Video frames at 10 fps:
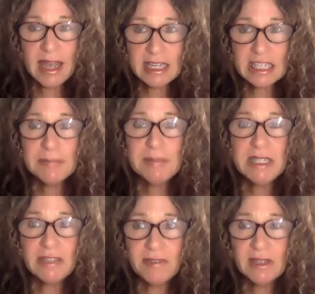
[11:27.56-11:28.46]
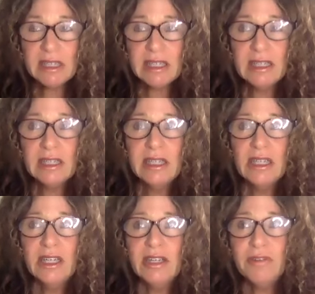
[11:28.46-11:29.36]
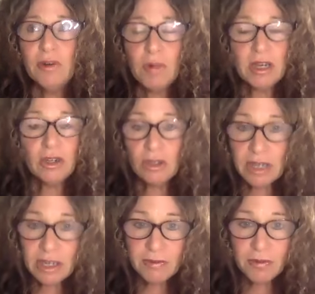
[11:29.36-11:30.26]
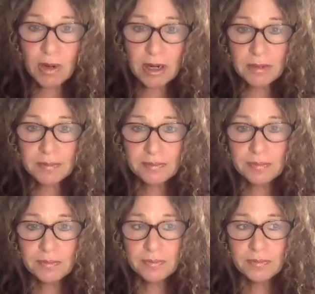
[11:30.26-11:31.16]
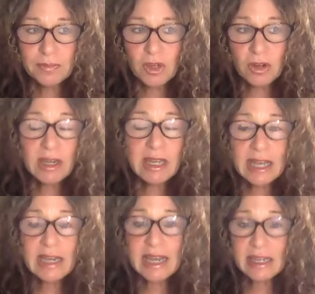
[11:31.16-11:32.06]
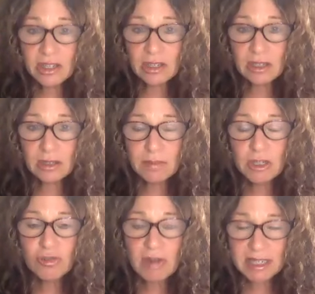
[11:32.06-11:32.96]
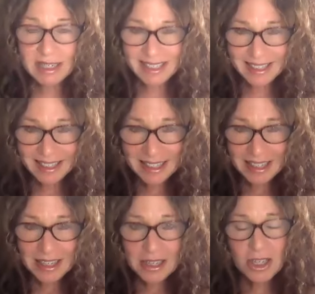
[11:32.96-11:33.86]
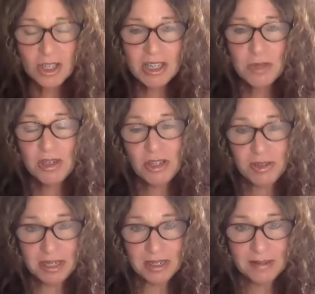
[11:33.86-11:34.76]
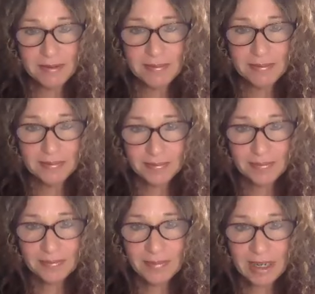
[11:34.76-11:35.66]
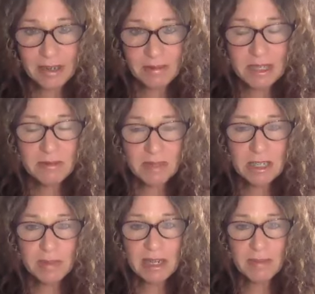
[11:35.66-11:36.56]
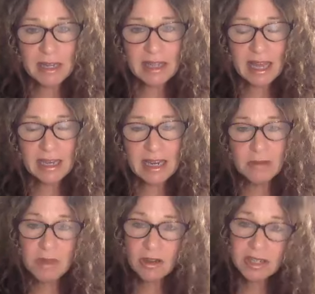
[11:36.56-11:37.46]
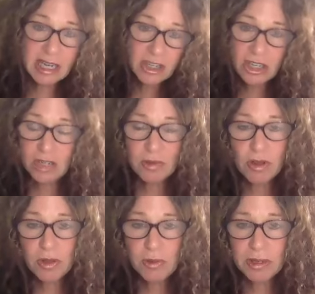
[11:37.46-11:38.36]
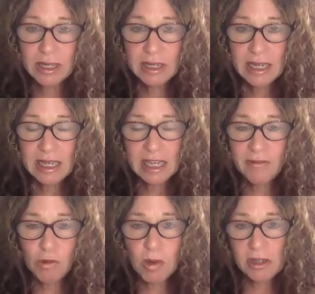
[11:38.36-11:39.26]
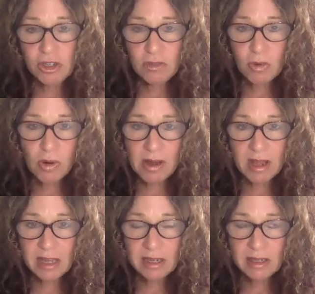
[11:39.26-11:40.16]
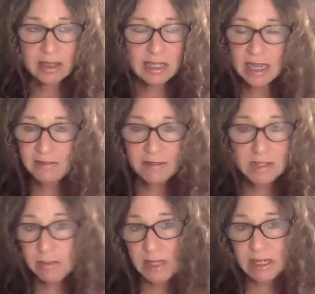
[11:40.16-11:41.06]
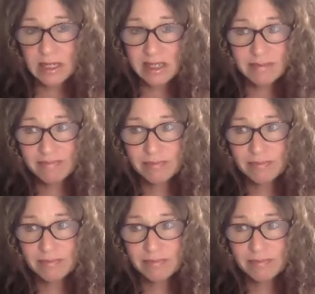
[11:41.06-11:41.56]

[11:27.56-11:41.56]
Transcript: specifically for what you're looking for, you're going to get an answer, but trust it. Trust what you hear, right? We speak about that. And with our sessions, we'll go through it. And if you want to do more than the 10, 15 minutes,